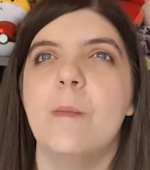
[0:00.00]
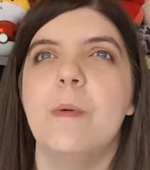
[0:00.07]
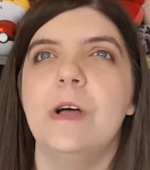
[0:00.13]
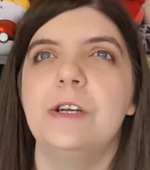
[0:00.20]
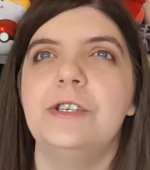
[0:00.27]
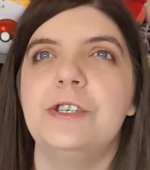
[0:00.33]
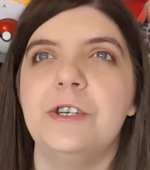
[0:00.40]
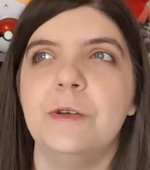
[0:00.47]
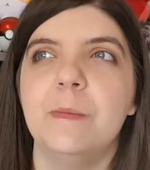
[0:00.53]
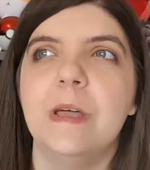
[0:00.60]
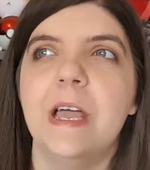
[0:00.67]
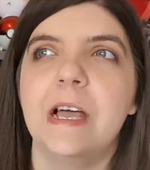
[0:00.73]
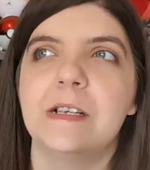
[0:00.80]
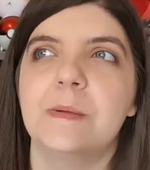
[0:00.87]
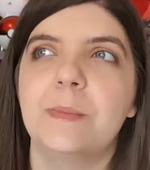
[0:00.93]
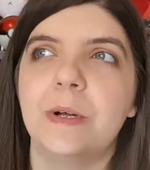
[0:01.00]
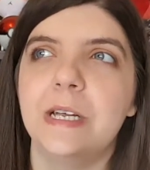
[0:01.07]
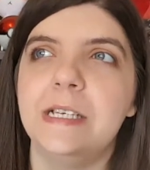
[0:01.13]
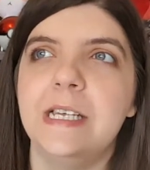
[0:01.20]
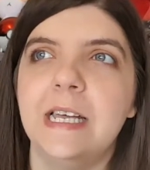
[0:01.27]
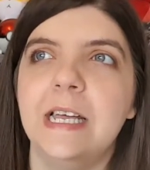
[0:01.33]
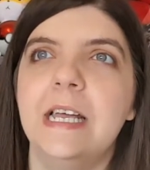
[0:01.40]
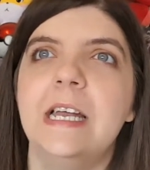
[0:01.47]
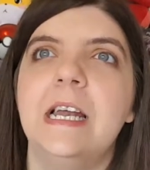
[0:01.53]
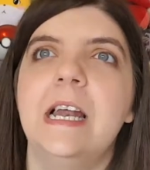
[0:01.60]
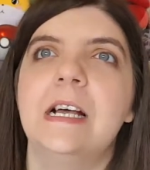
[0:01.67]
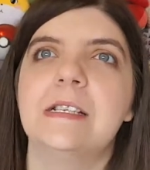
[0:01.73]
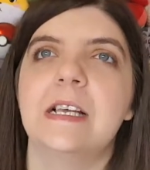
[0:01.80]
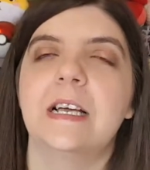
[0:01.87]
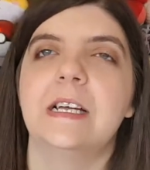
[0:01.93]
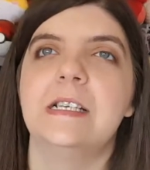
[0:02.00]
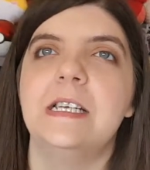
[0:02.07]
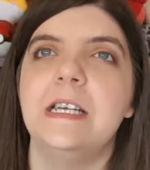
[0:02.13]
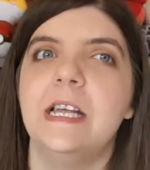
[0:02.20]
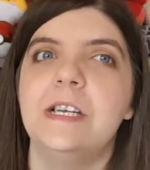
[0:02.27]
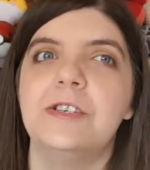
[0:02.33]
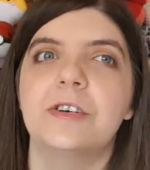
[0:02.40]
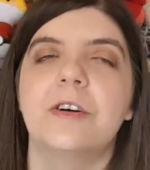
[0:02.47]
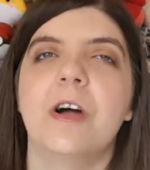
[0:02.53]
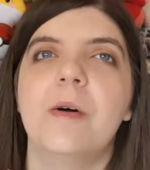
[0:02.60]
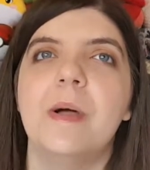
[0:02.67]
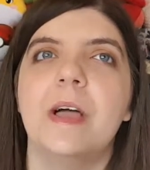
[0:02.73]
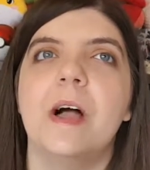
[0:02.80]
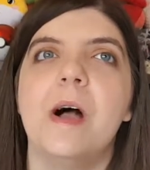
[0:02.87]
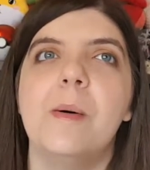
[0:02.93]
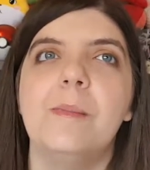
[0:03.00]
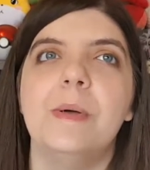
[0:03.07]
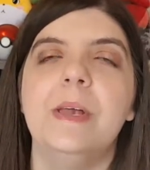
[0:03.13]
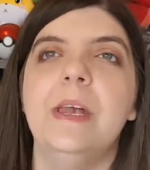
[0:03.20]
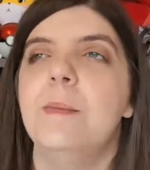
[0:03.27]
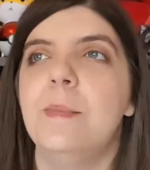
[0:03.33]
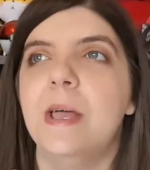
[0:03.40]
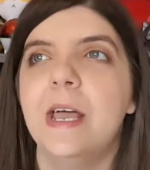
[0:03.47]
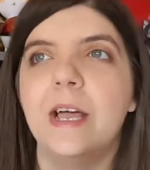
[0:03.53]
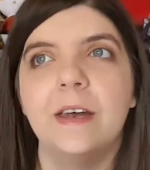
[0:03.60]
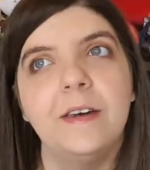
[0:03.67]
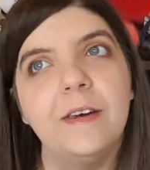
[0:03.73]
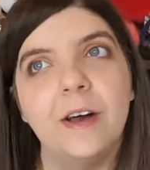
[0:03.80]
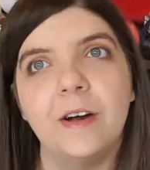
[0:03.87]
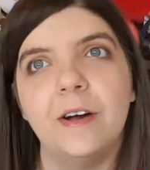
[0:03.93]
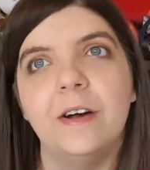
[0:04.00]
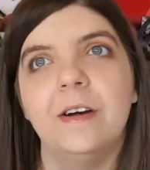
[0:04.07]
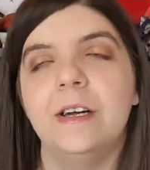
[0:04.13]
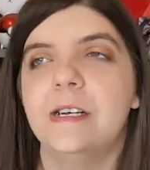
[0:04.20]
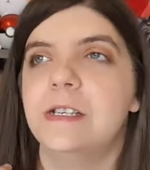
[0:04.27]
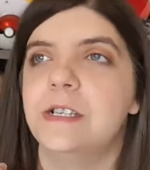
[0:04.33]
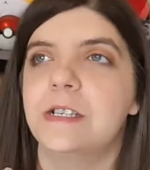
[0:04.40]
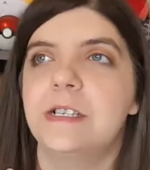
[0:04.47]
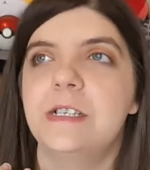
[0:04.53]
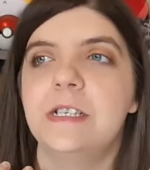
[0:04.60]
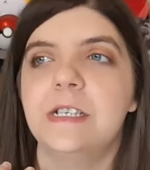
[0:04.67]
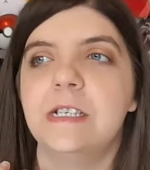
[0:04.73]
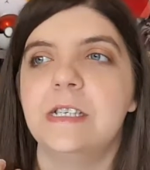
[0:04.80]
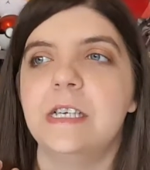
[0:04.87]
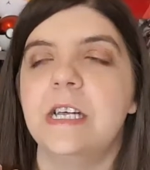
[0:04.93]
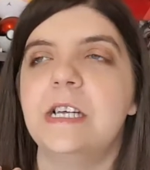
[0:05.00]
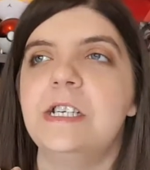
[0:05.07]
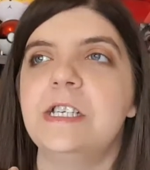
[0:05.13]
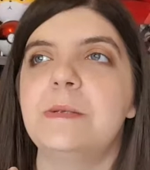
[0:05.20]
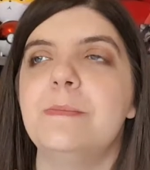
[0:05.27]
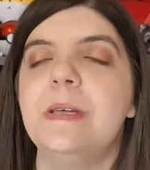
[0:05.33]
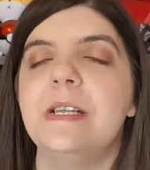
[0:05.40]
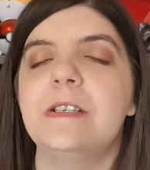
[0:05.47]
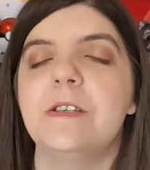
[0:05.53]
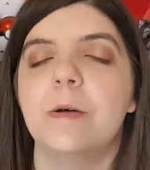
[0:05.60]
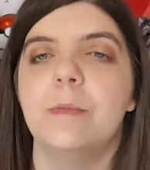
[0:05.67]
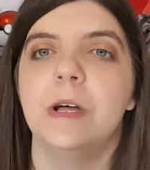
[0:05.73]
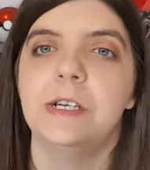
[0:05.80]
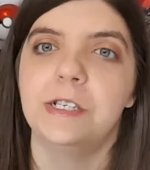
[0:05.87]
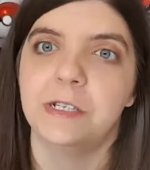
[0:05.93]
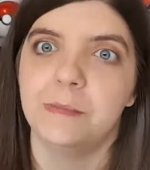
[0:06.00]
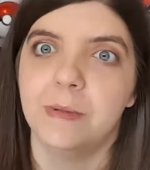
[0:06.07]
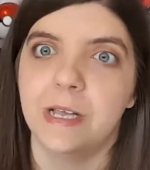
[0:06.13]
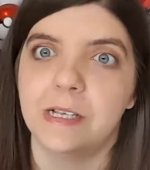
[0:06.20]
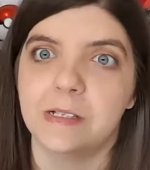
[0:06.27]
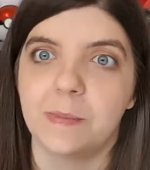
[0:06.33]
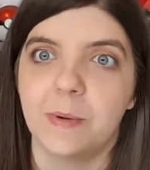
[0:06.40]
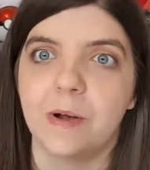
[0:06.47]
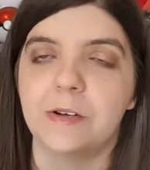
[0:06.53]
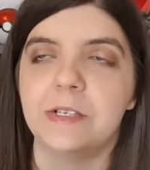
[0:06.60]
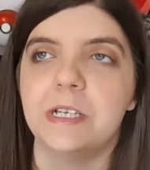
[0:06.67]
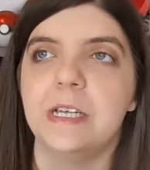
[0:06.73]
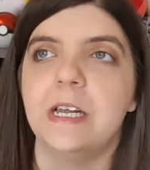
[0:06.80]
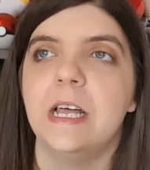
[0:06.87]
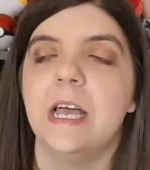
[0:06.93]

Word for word: much to me as a preteen and as like a teenager growing up and being a nerd, and it just meant so much to me as a person.